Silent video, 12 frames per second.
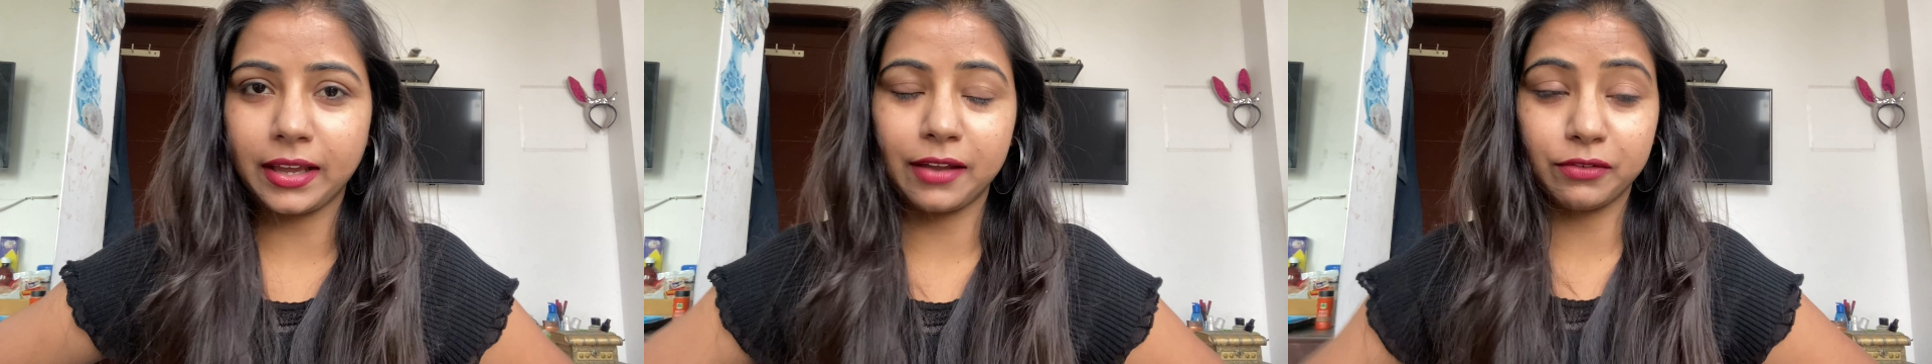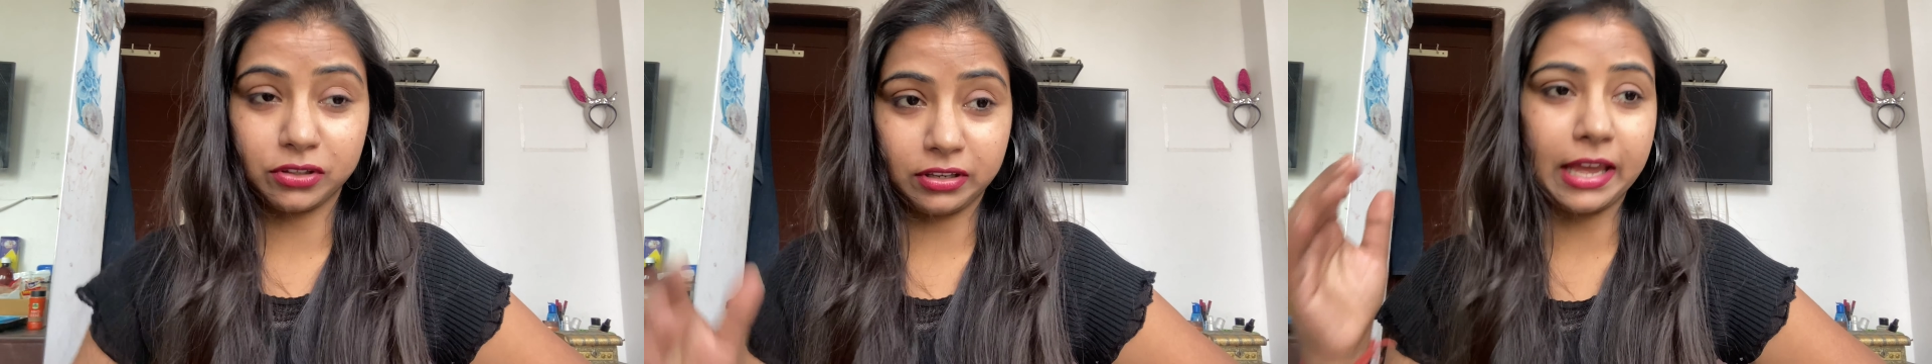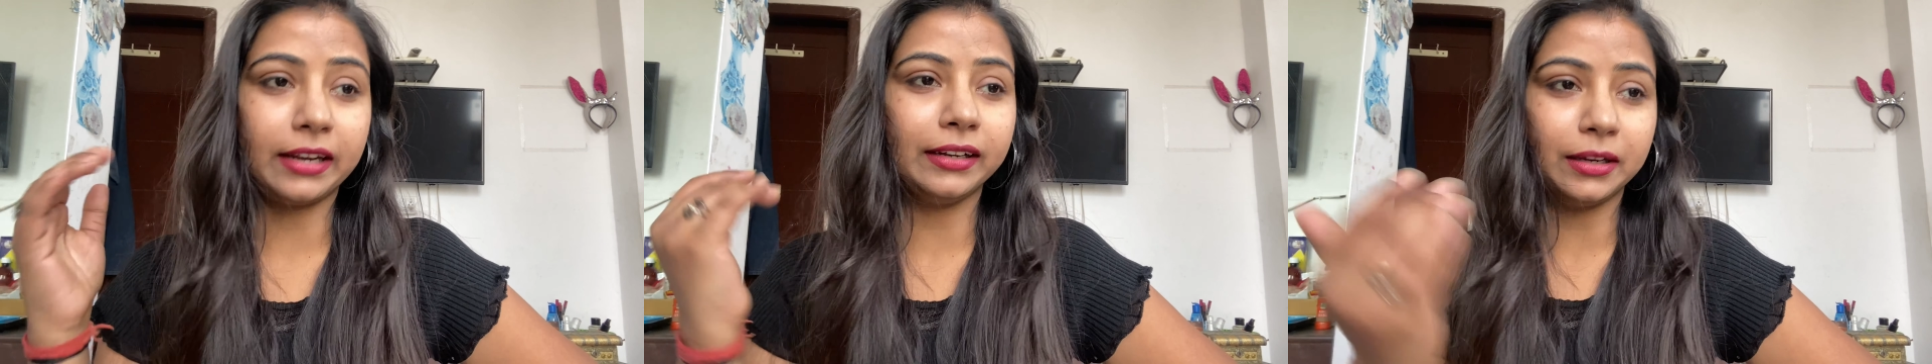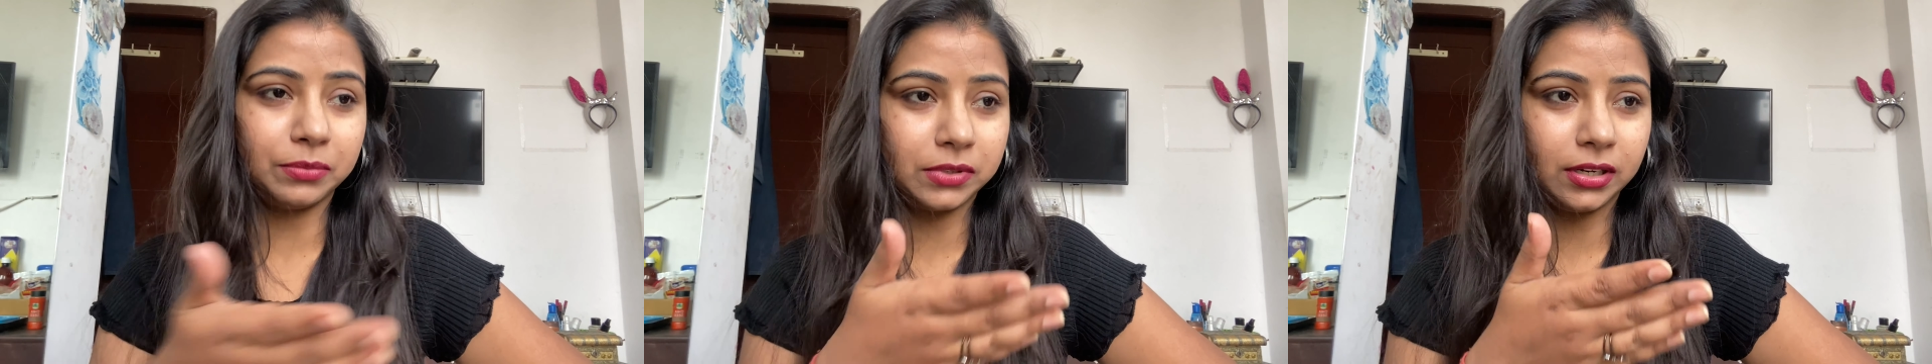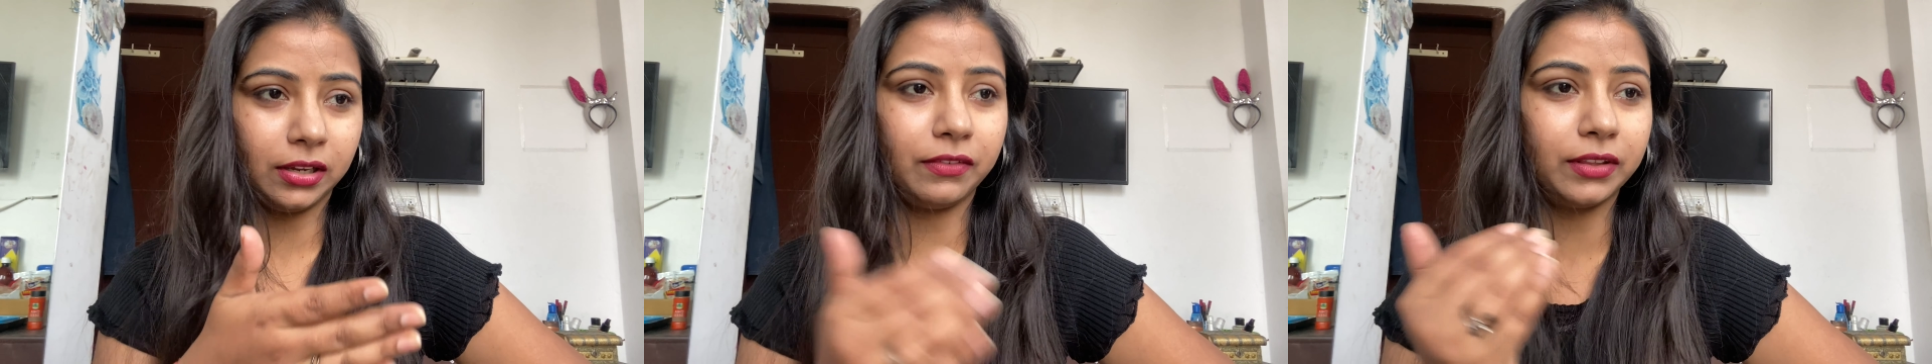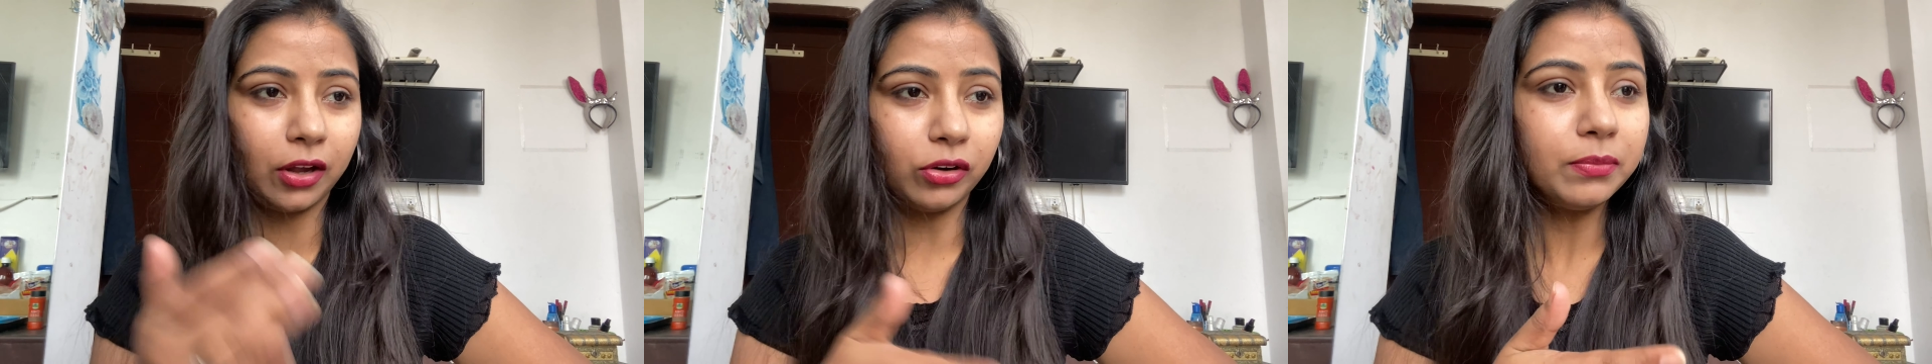I was carrying lipstick
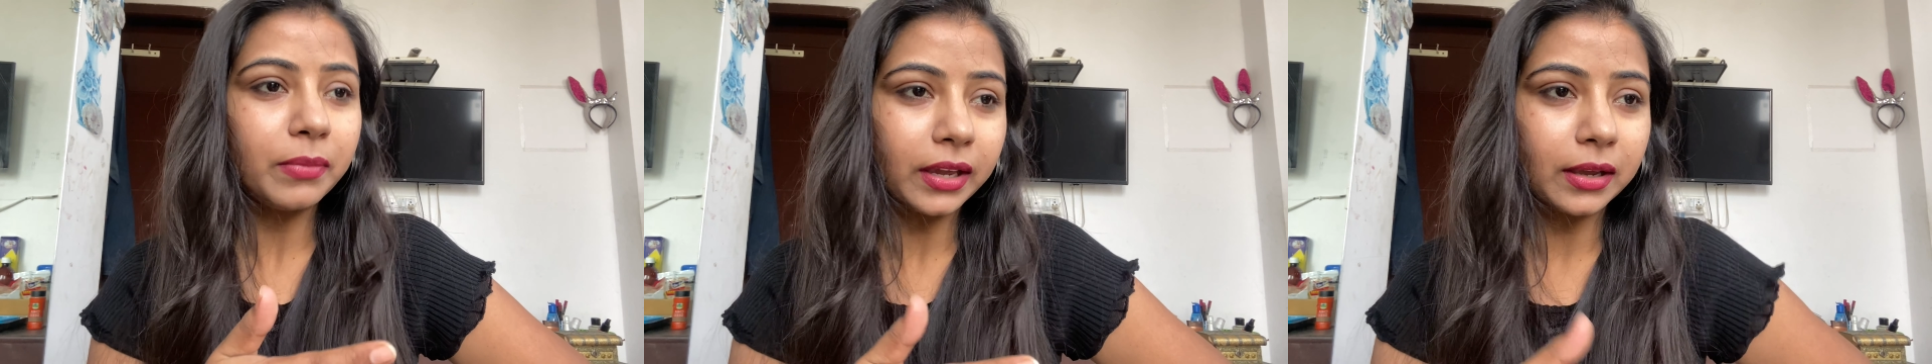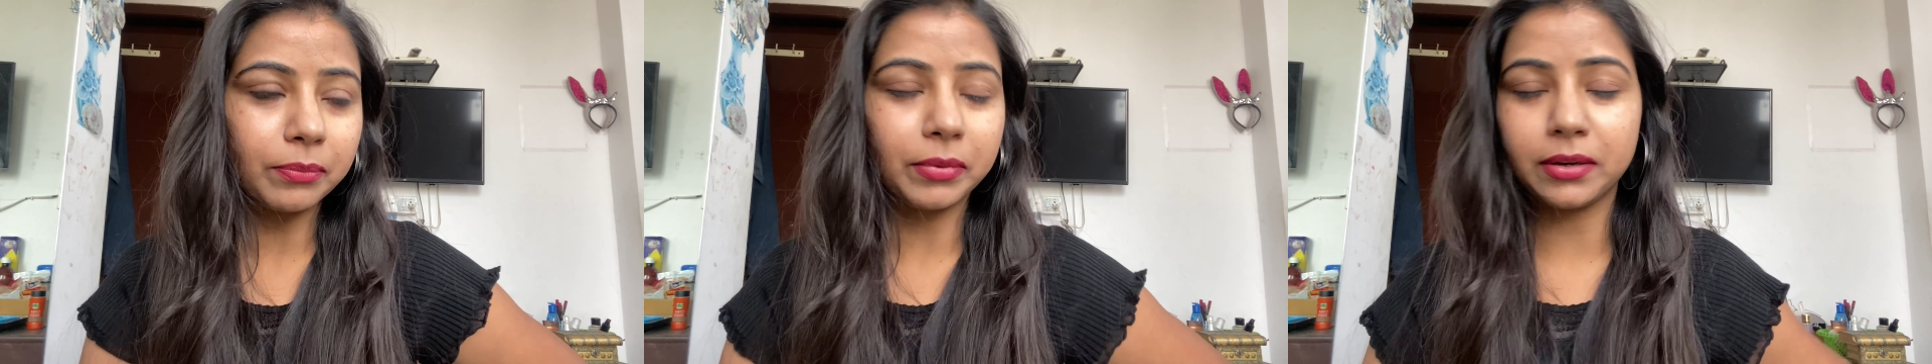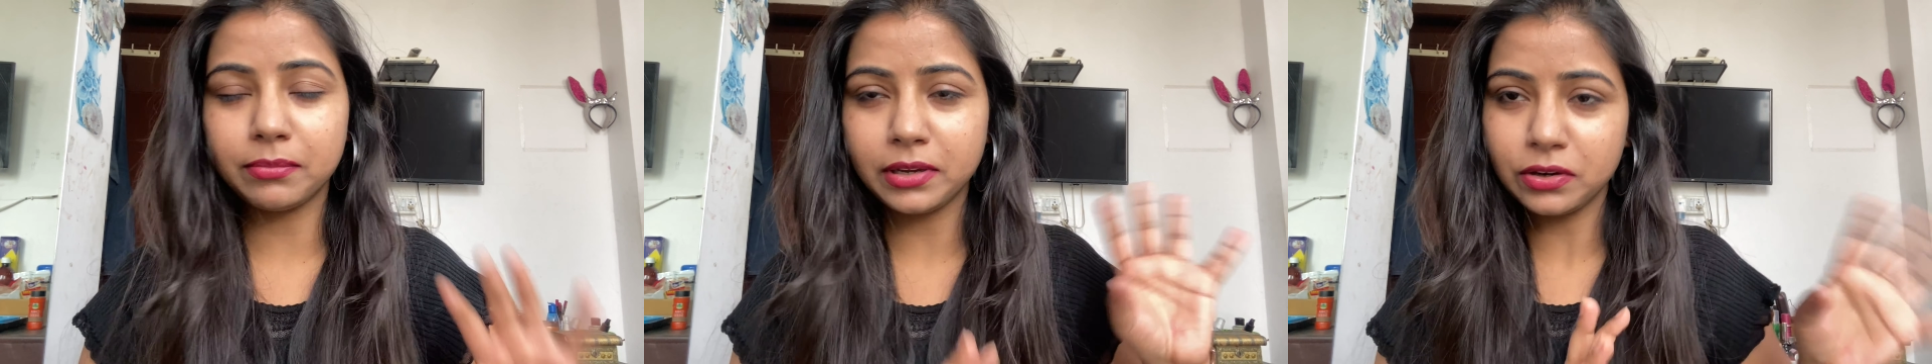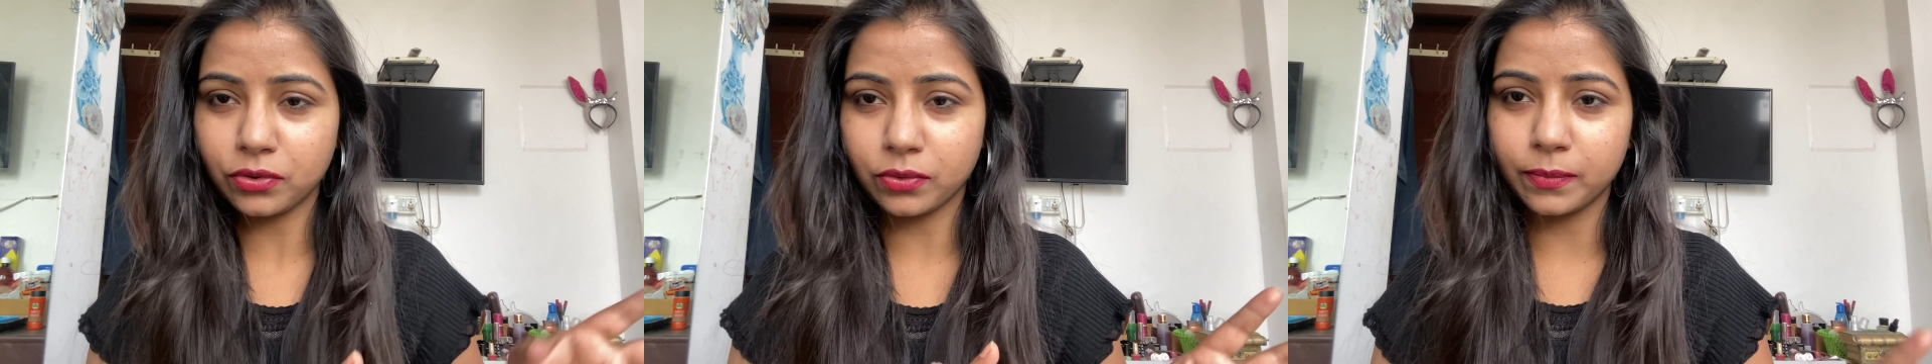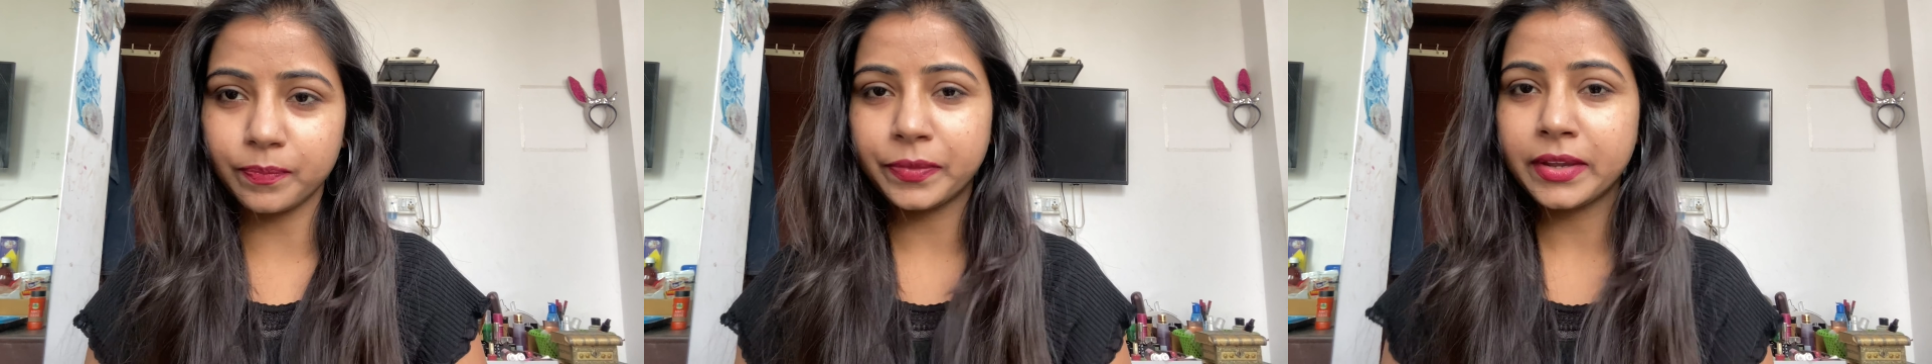without makeup in my room,